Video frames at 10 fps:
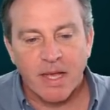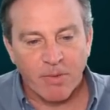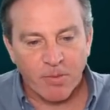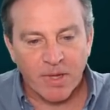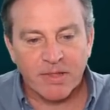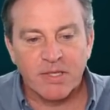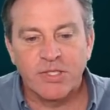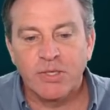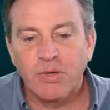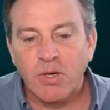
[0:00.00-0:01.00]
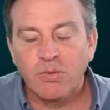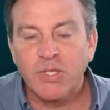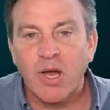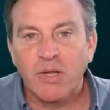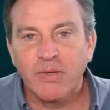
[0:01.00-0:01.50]
And we want the zero
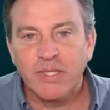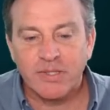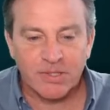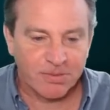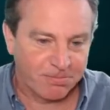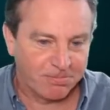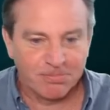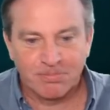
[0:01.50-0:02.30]
tolerance